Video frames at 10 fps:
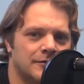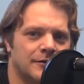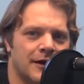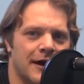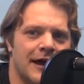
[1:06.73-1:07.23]

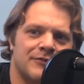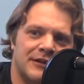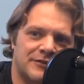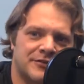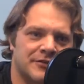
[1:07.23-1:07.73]
the
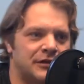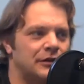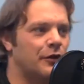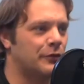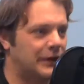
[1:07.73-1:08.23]
ethics of
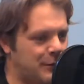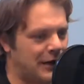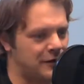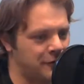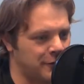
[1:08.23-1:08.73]
cloning
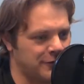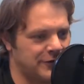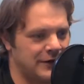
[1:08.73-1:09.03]
pedals,